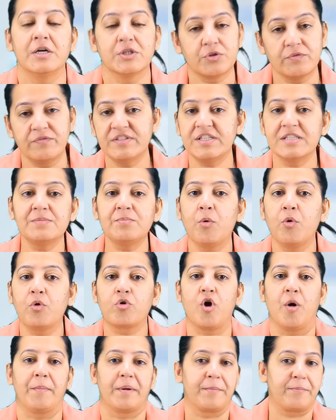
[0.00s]
So which is more
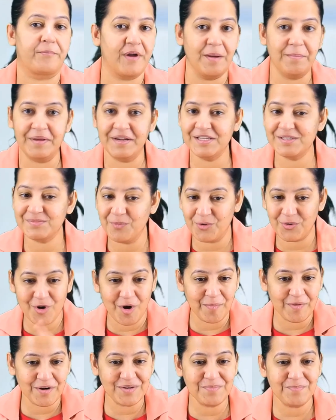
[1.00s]
common? Primary is more
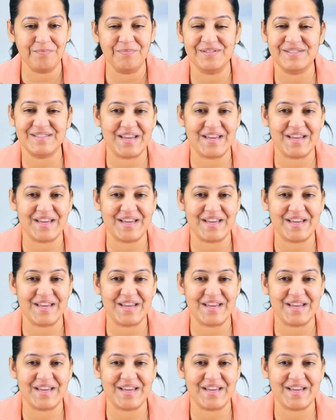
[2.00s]
common or